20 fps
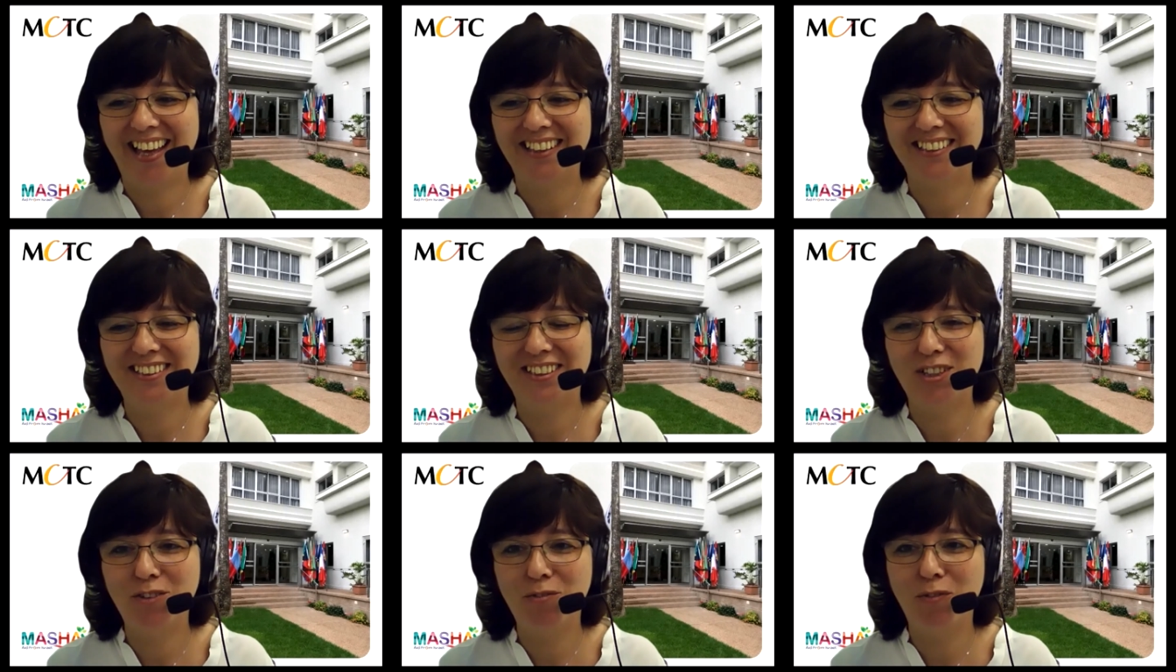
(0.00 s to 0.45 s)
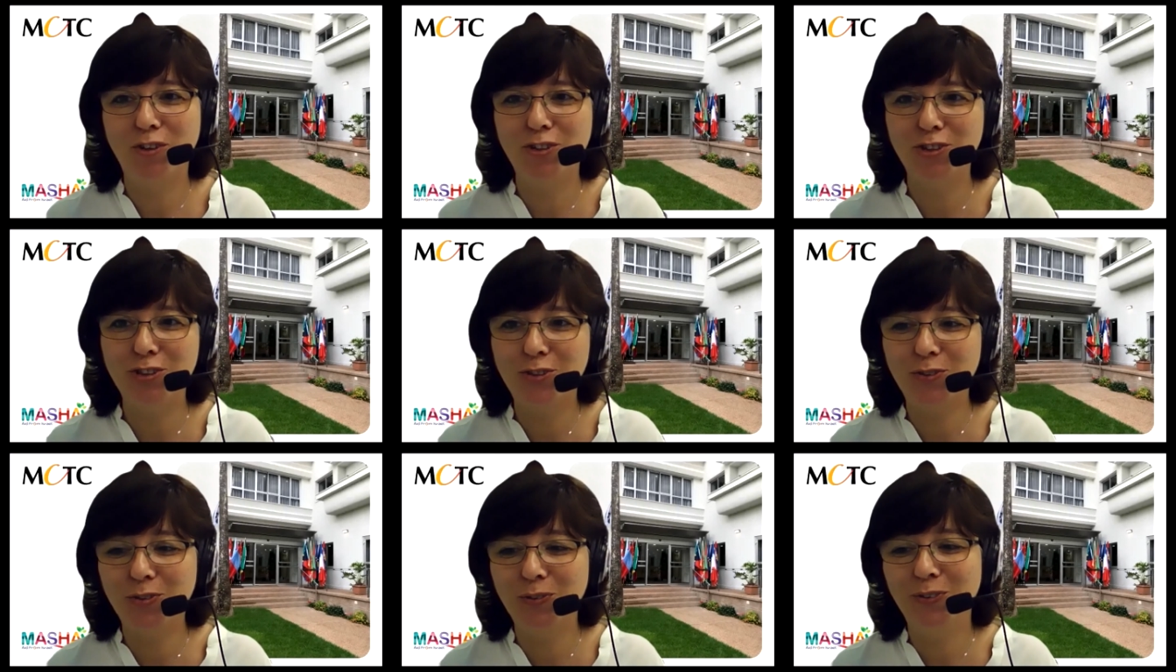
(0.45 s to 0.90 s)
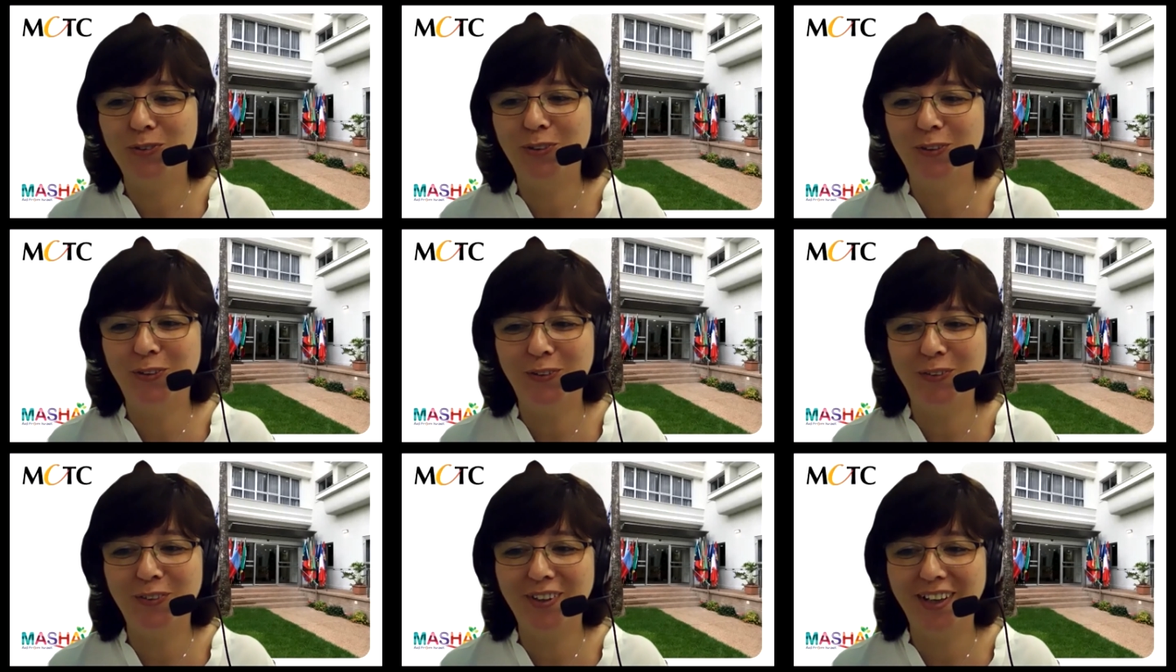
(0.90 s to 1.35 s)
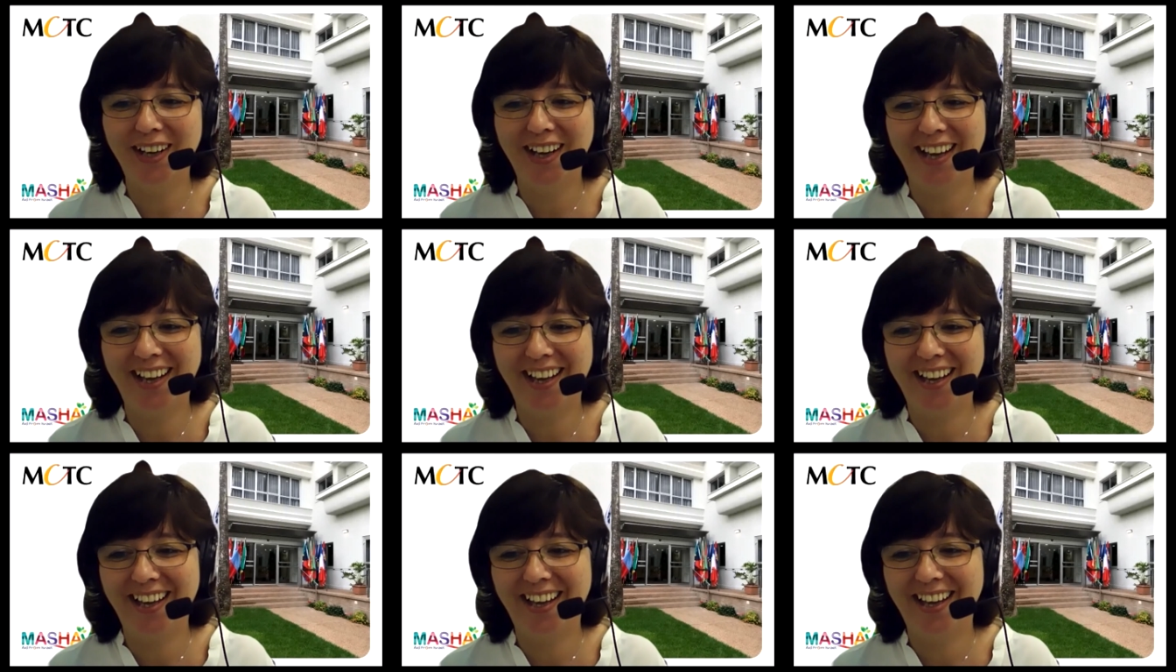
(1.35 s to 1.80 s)
She wants to know
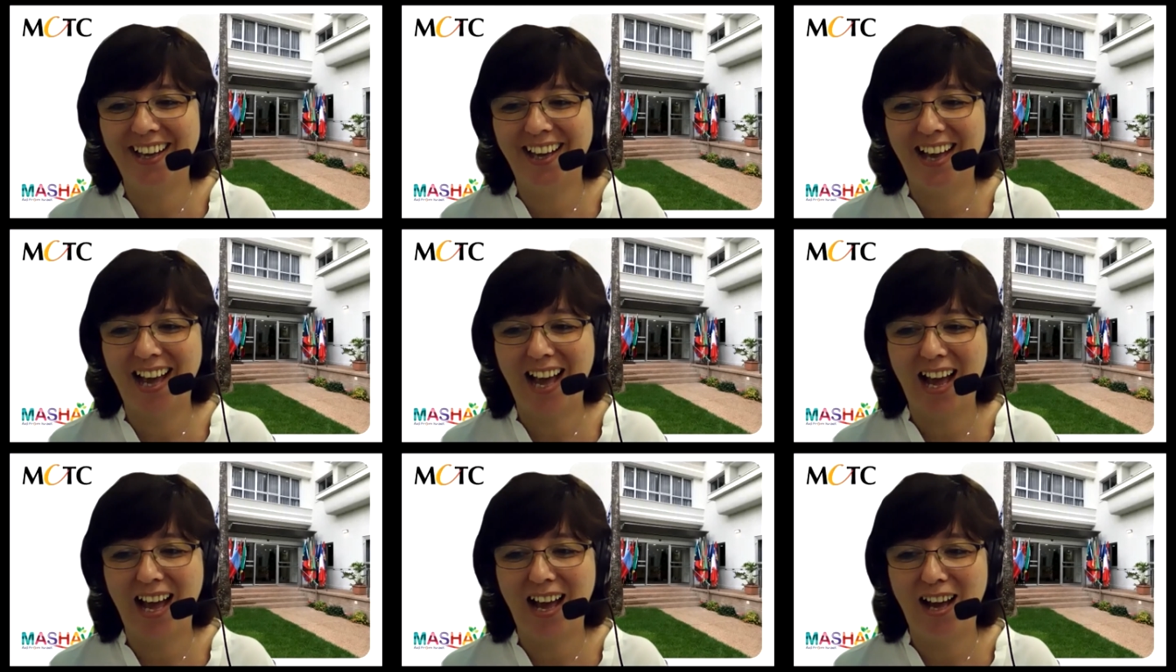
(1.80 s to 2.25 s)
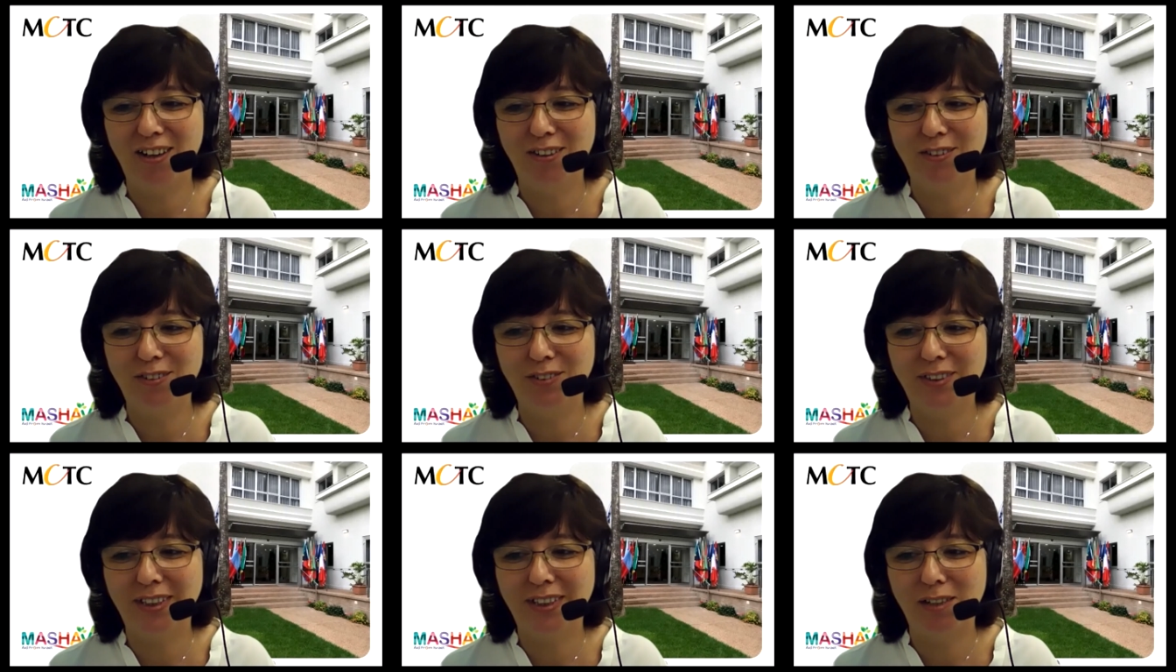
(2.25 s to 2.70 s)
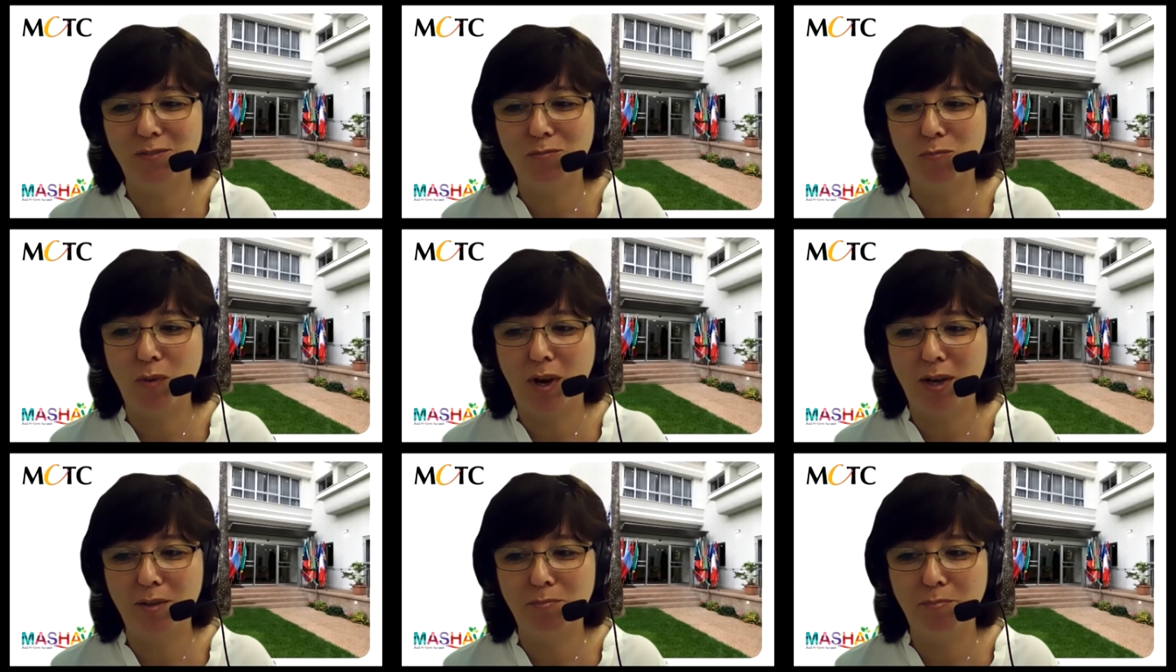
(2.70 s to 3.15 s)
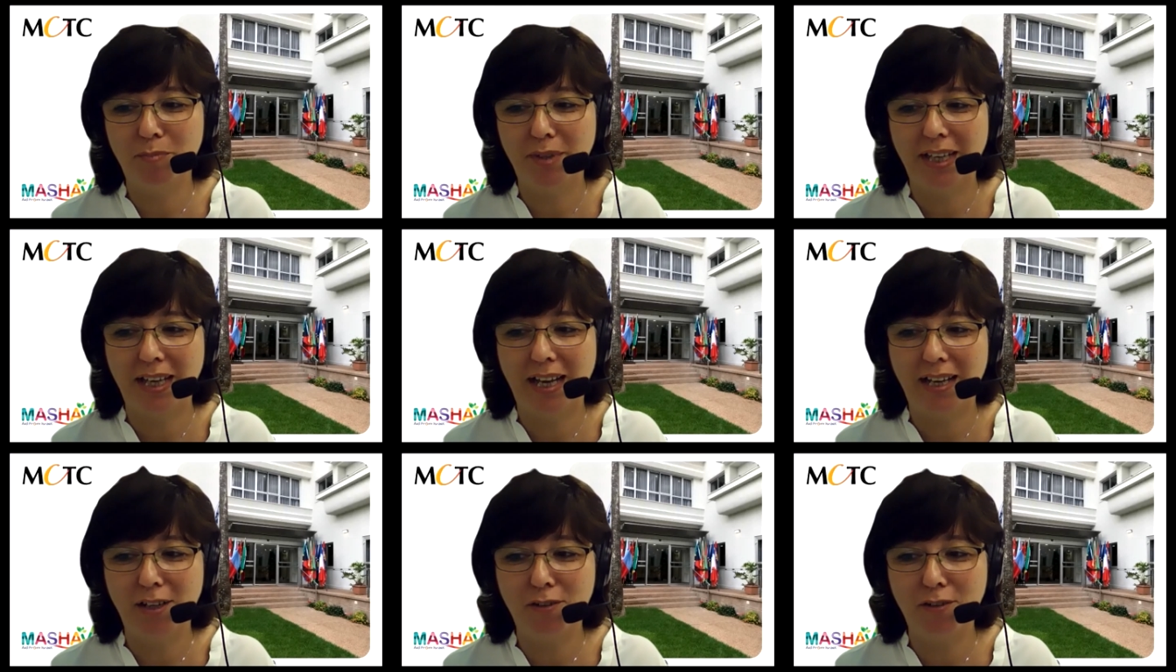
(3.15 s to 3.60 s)
how can one
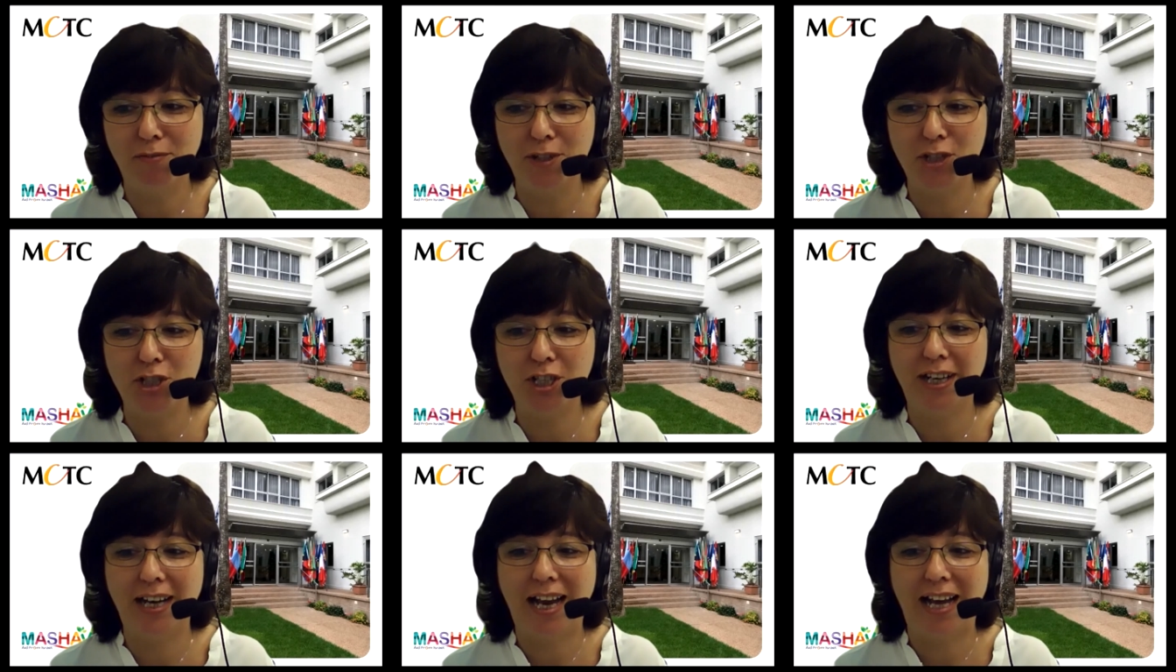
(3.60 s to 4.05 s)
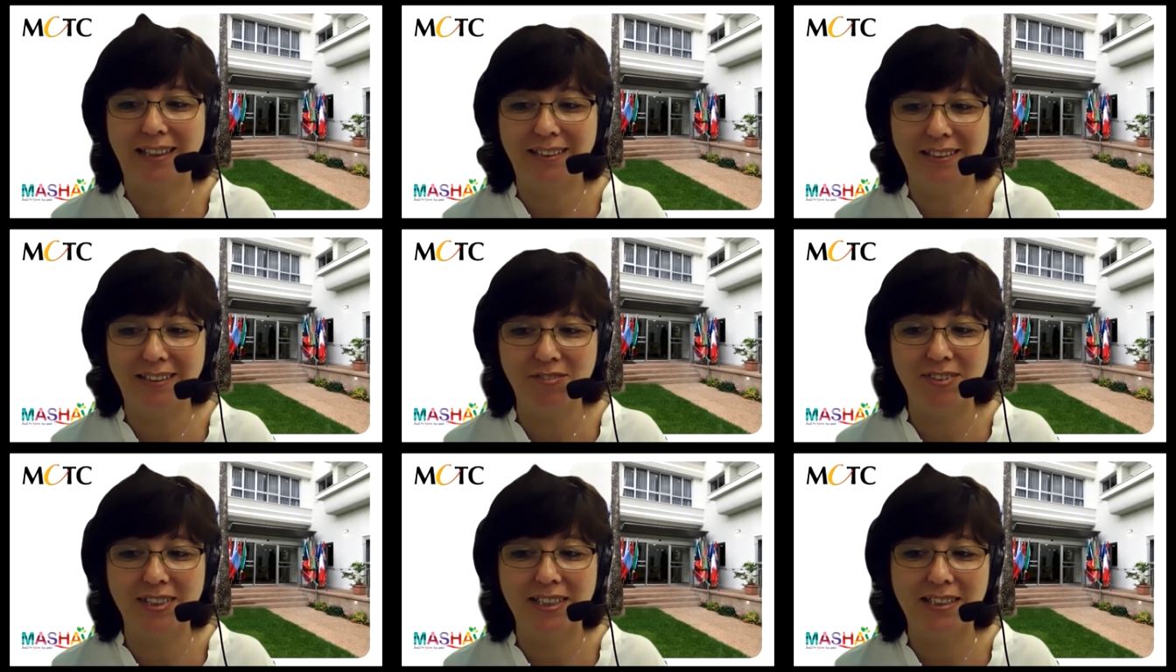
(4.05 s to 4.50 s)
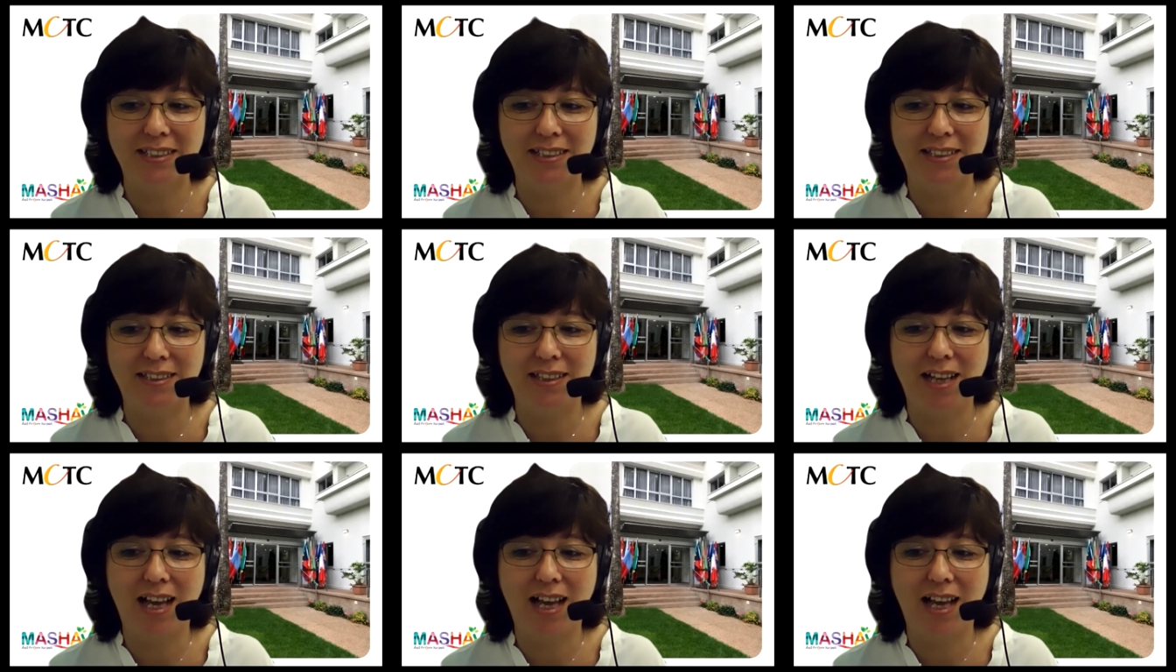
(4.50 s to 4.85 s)
be an efficient activist